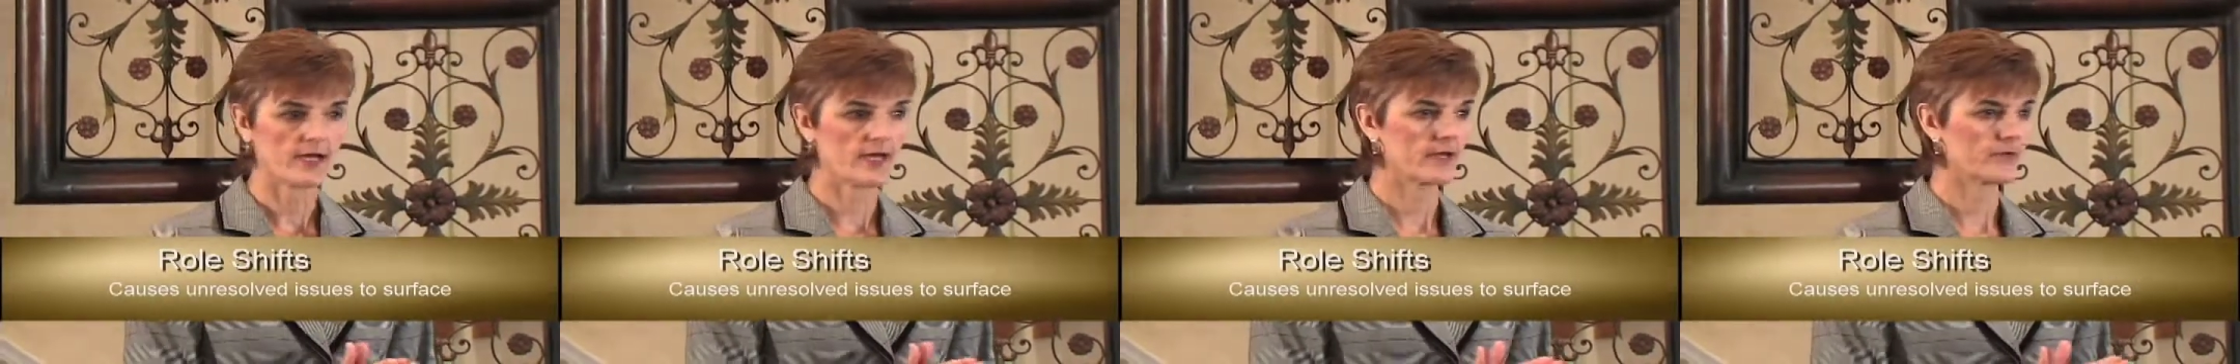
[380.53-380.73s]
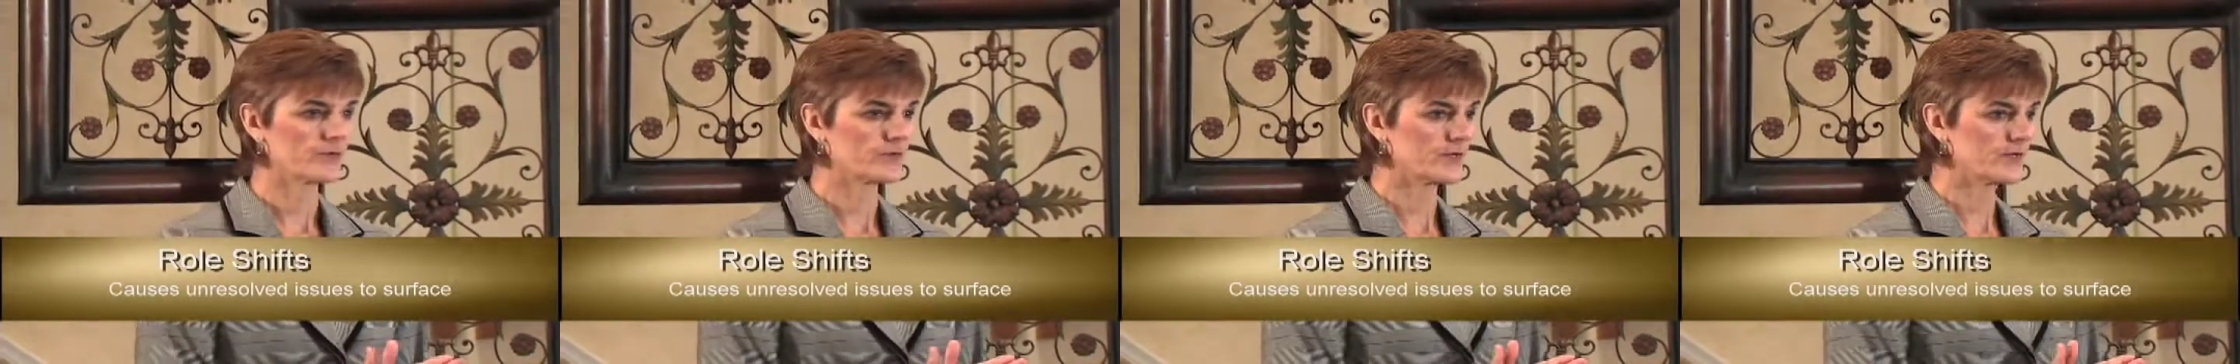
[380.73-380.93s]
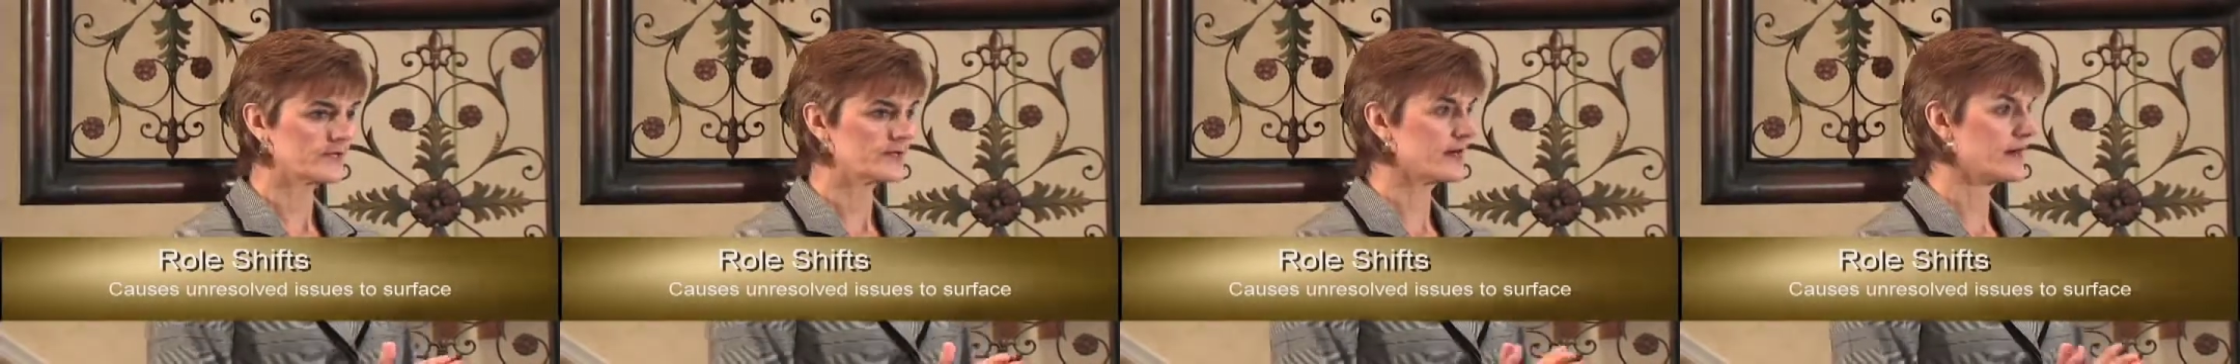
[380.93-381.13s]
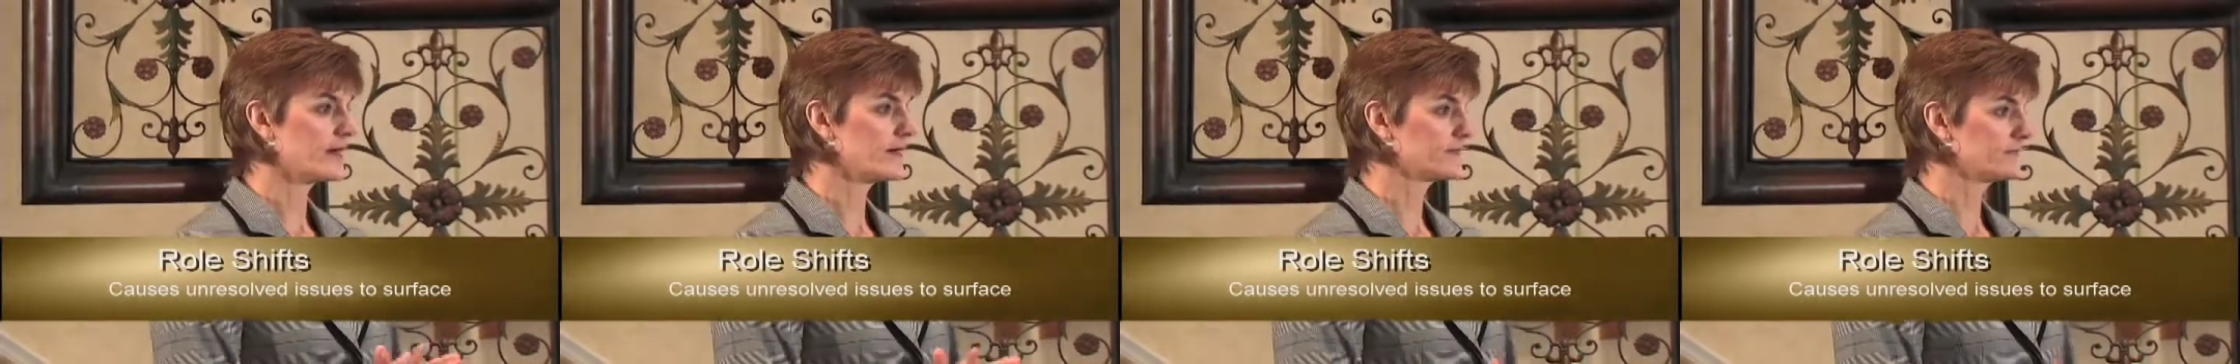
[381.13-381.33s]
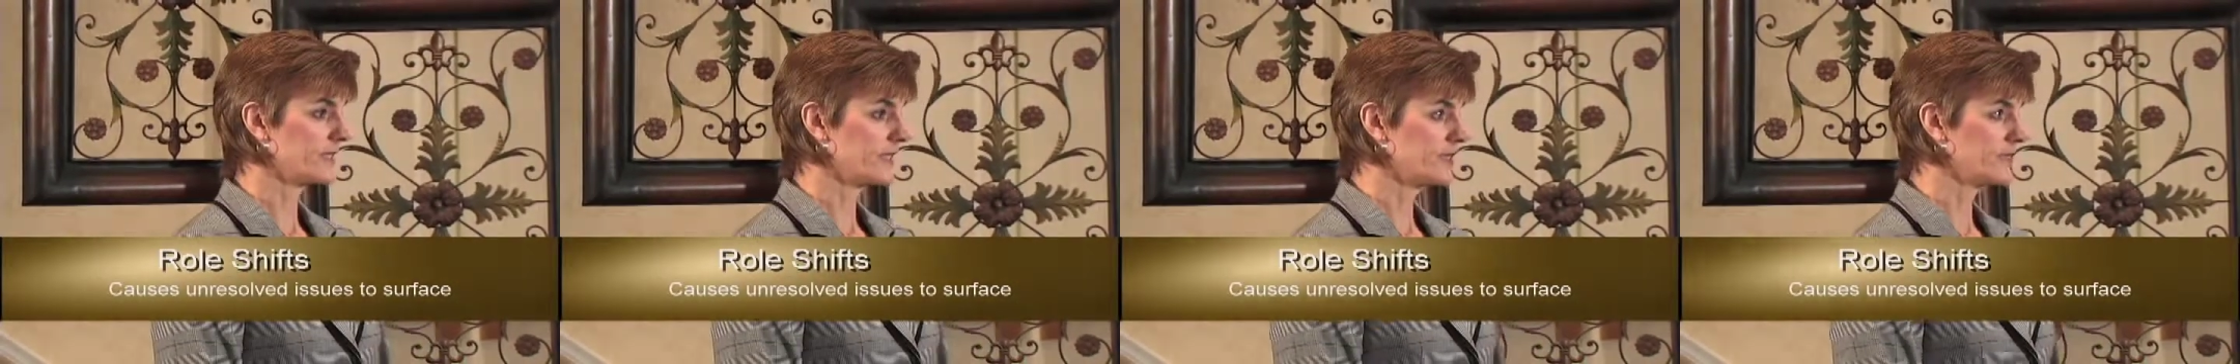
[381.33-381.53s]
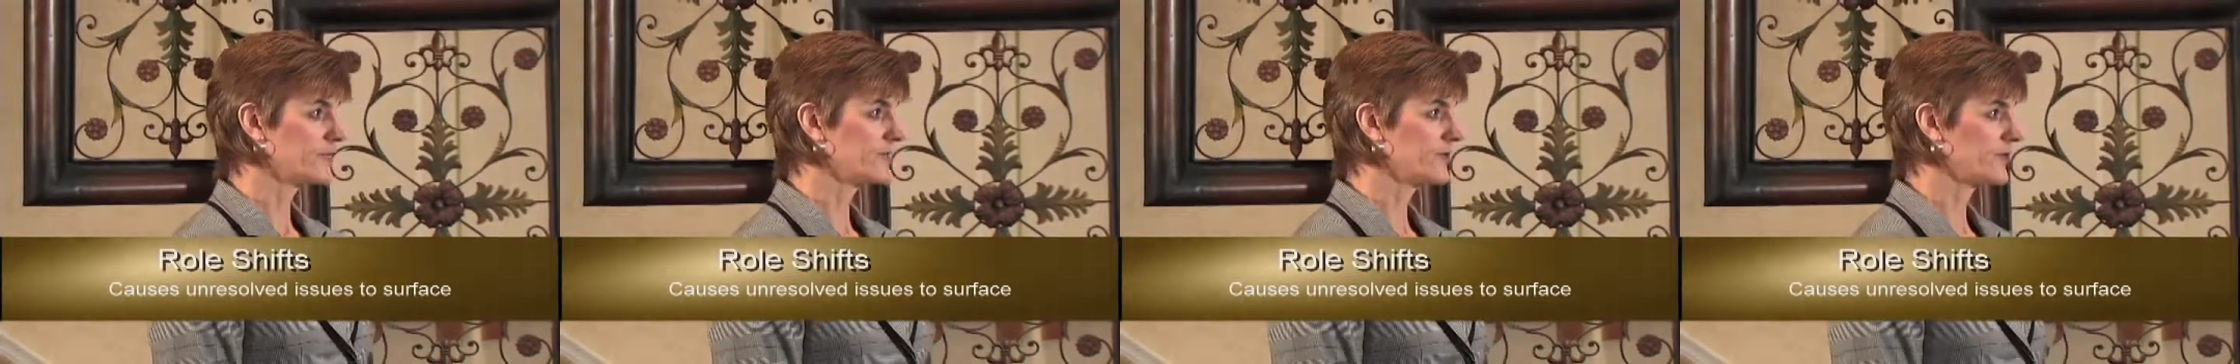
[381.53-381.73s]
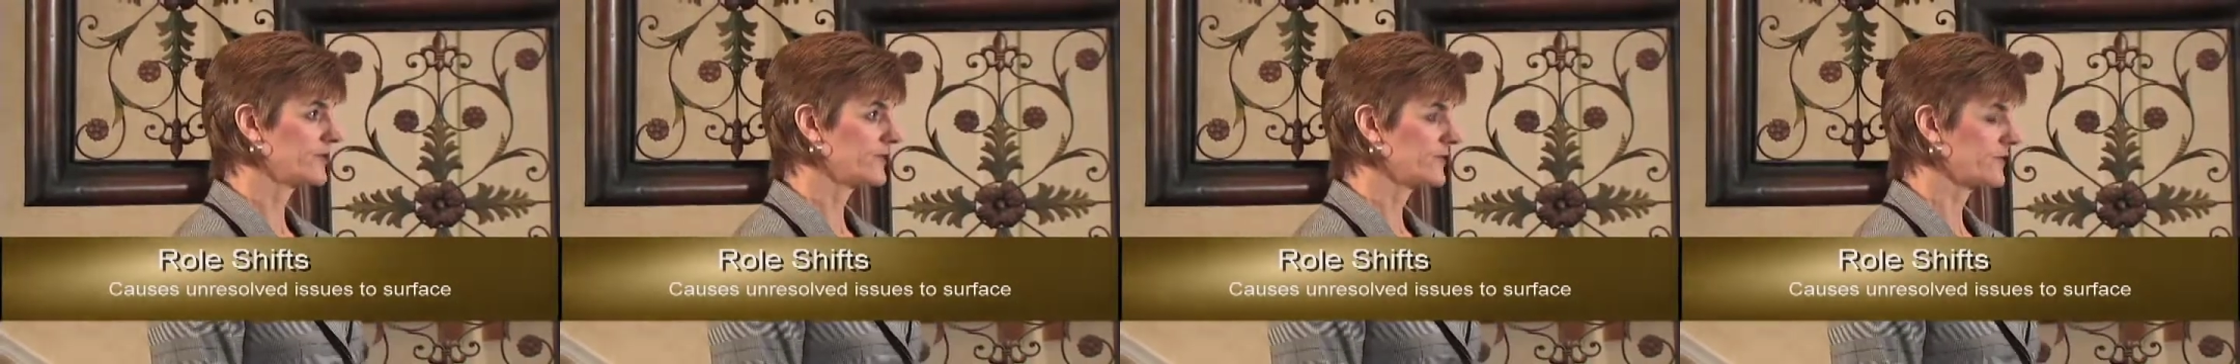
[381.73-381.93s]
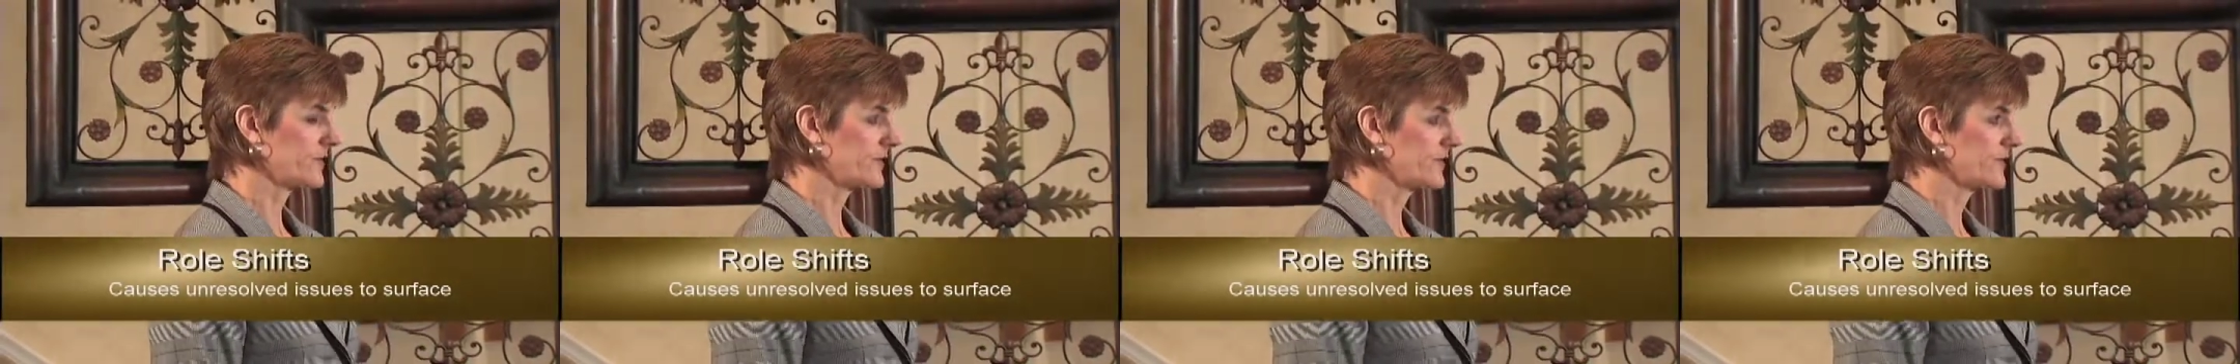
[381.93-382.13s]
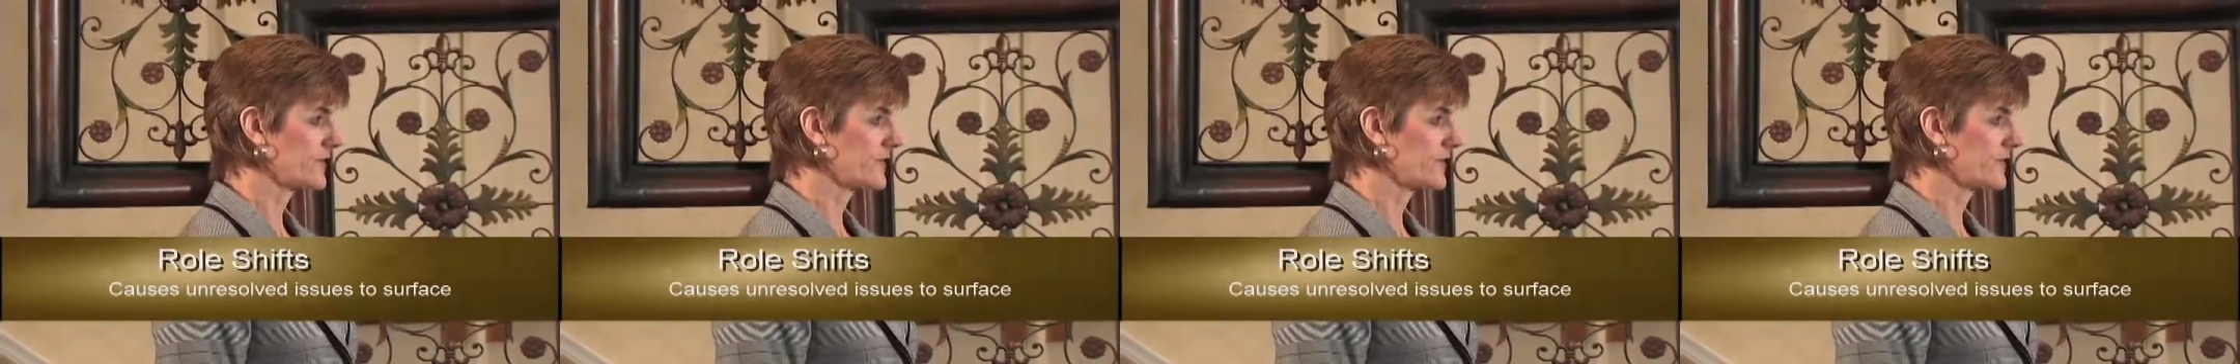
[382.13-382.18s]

unresolved issues to